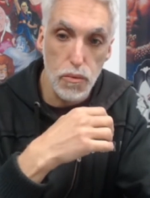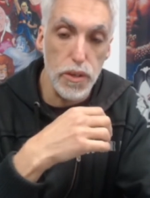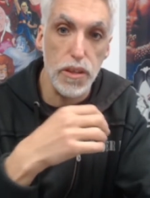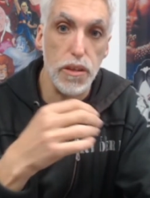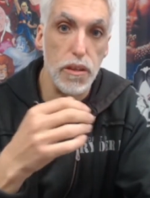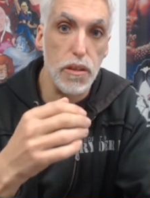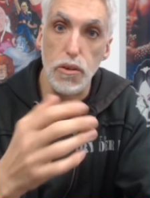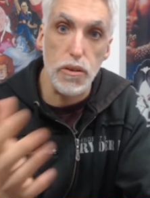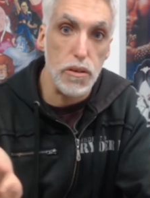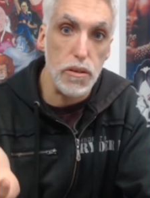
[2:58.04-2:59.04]
with
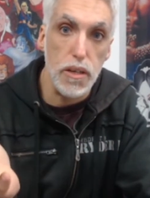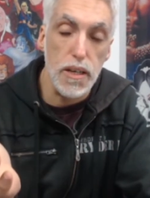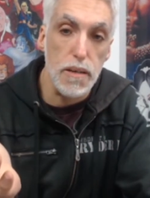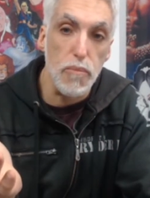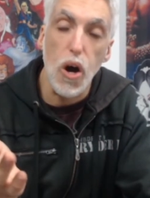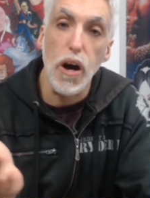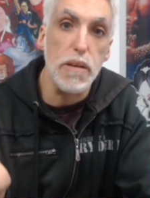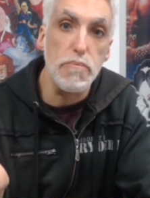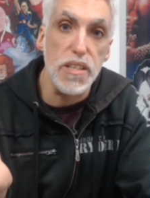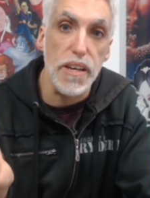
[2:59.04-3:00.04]
your um,
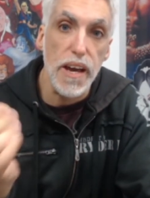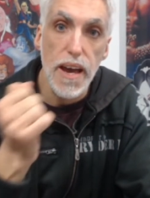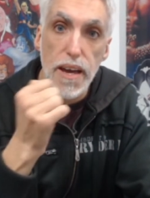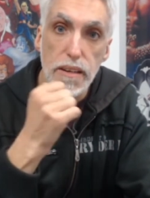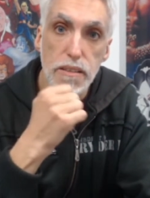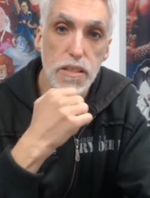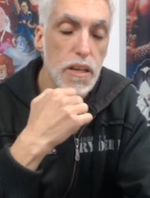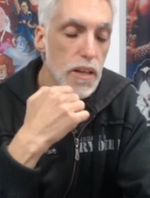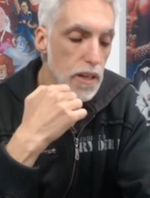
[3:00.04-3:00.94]
items in hand.